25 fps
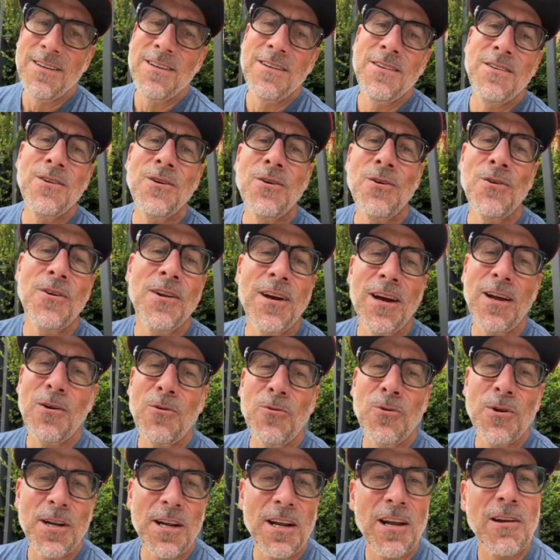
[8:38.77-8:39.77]
dude, I
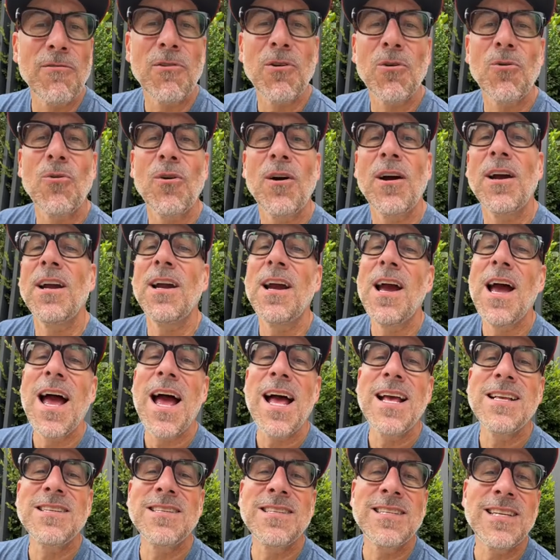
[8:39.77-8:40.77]
don't want to give it away.
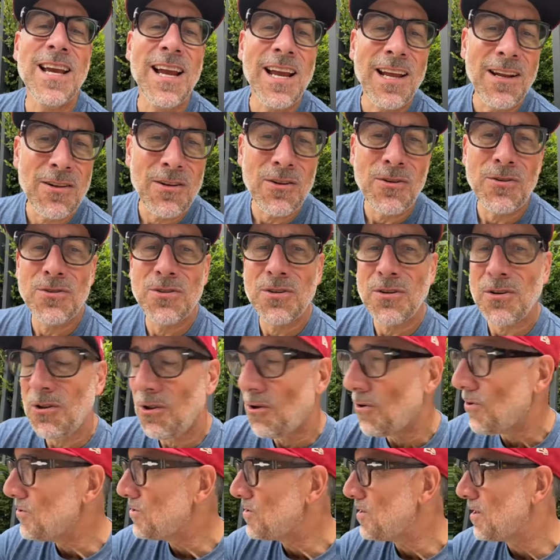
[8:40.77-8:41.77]
Sandler's
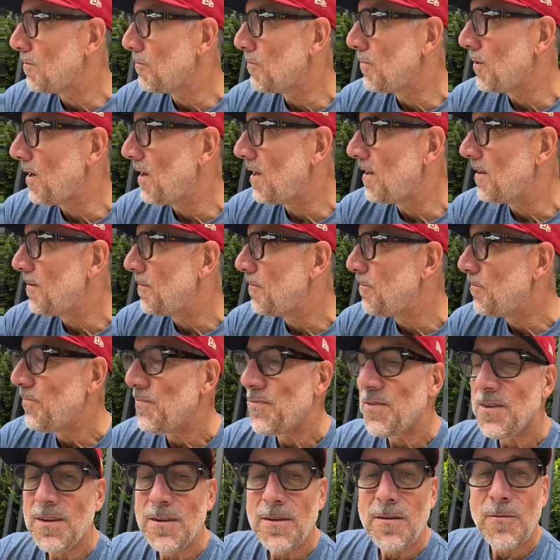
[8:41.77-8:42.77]
closing bit
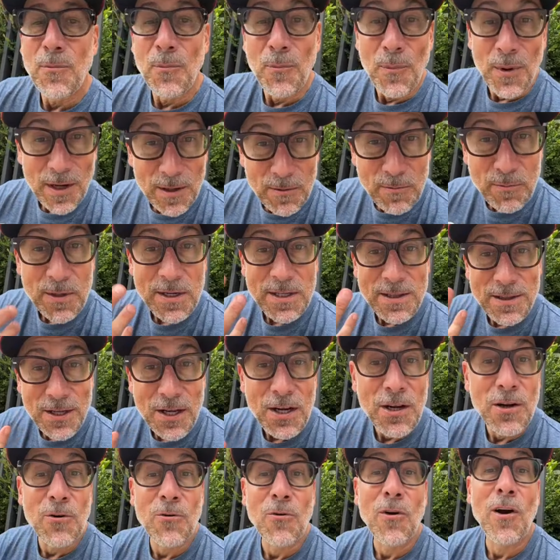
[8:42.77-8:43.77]
made me
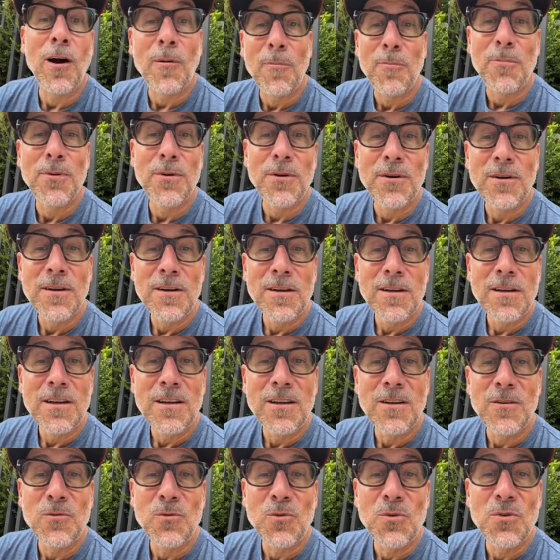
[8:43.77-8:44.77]
tear up.
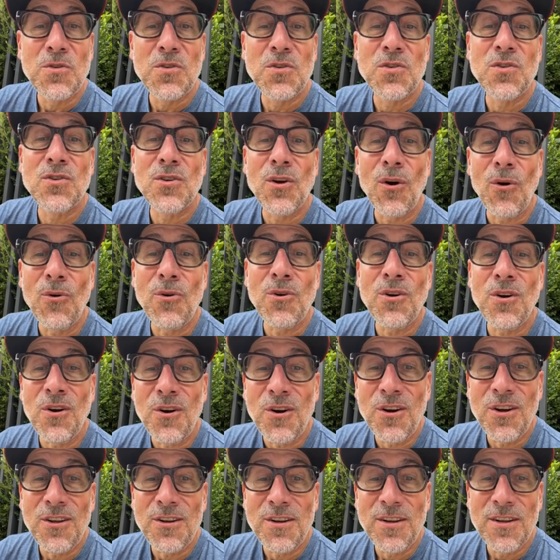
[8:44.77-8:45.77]
It was so
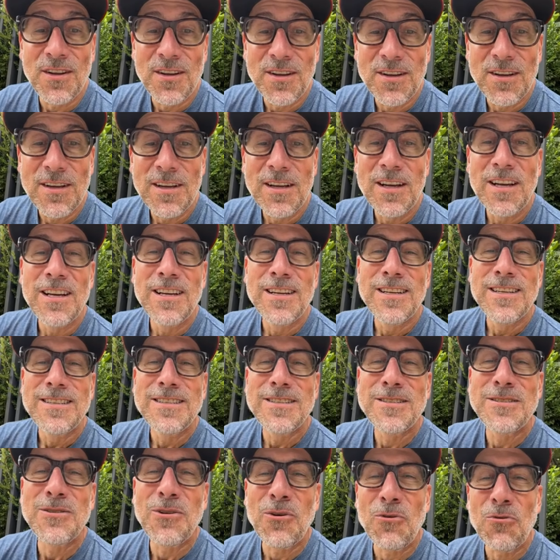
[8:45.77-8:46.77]
good,
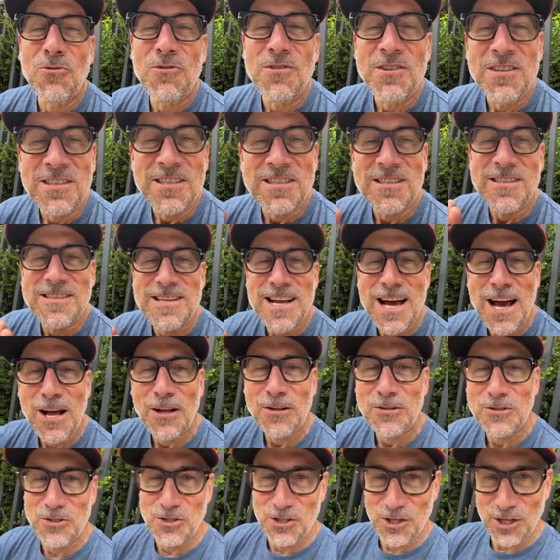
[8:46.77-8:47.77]
so
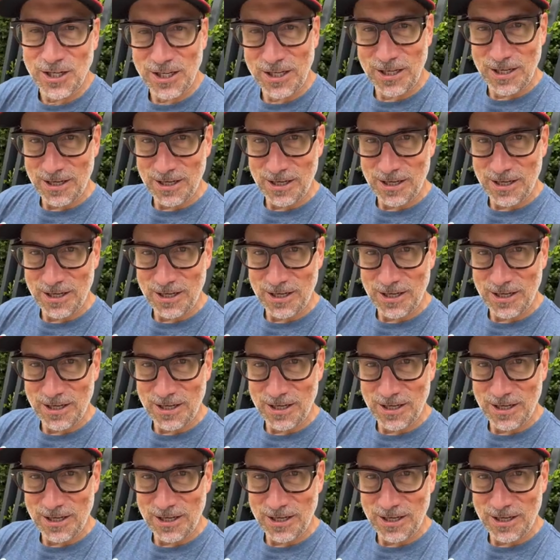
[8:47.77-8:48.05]
nostalgic,